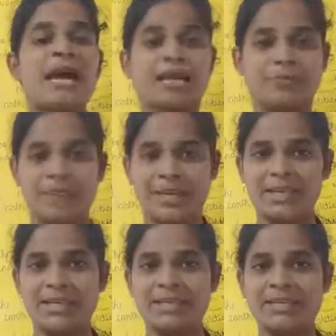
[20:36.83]
and
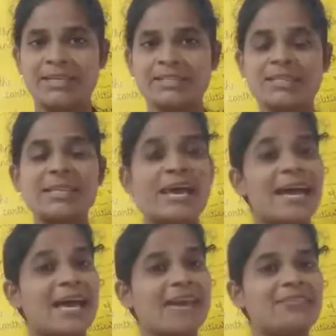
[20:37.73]
paying attention.
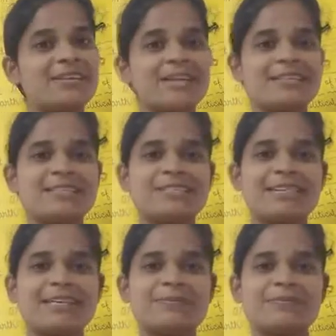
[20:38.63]
Have a nice
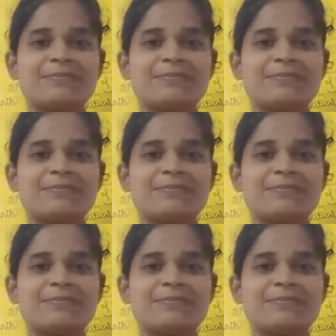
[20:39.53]
day.